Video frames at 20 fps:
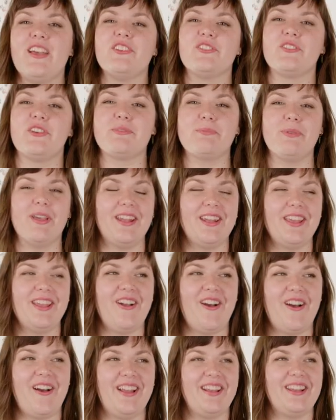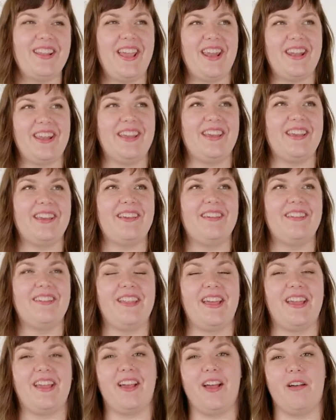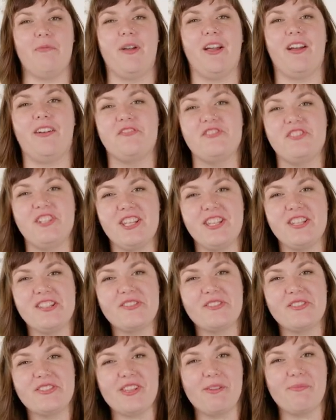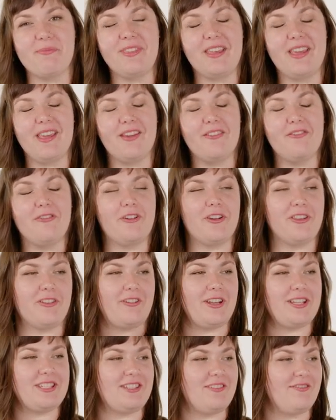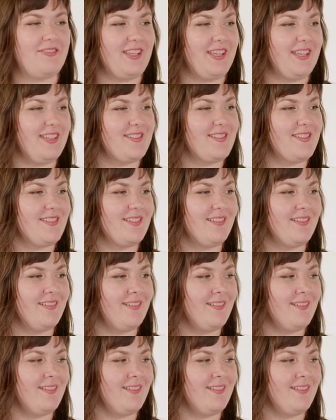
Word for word: So I was planning on getting like a pair of jeans or something for the rest of these